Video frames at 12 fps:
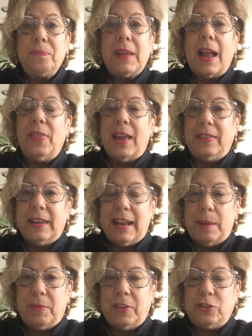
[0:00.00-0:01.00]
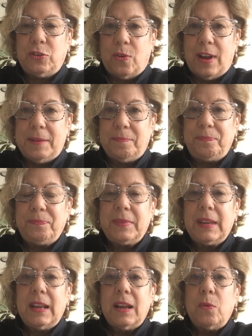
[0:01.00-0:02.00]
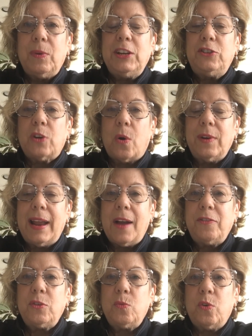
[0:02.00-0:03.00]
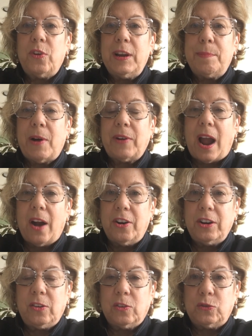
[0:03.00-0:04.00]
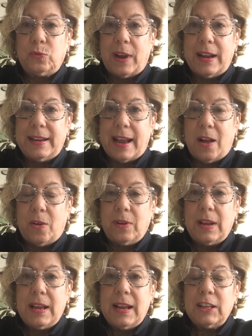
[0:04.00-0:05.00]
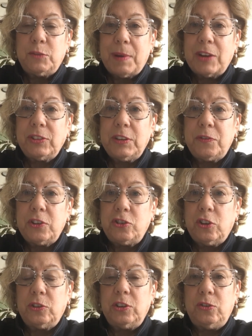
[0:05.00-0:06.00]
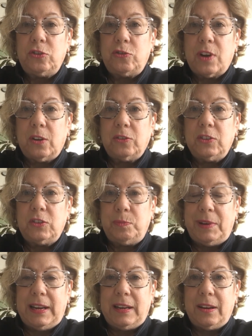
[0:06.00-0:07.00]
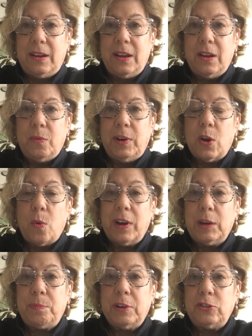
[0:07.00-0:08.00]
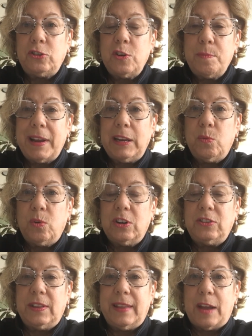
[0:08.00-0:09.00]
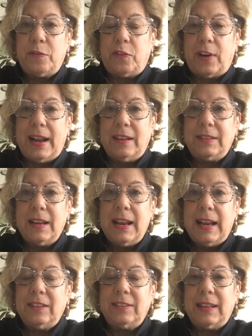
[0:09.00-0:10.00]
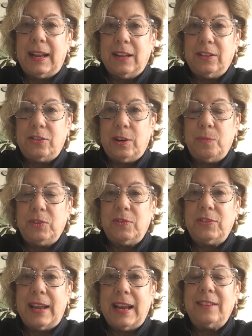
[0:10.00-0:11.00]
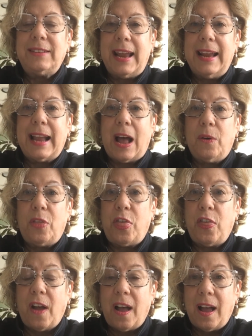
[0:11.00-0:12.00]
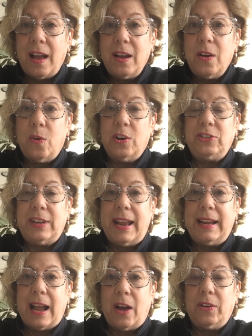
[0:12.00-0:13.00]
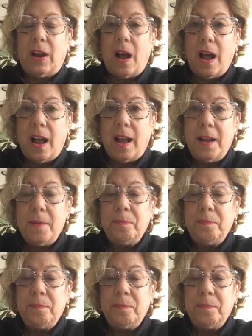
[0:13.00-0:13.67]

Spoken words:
and then the name of the toy. We don't have to worry about articles right now, especially for children who struggle to speak. We don't want to put too many words in that phrase in terms of saying take out the or take out a.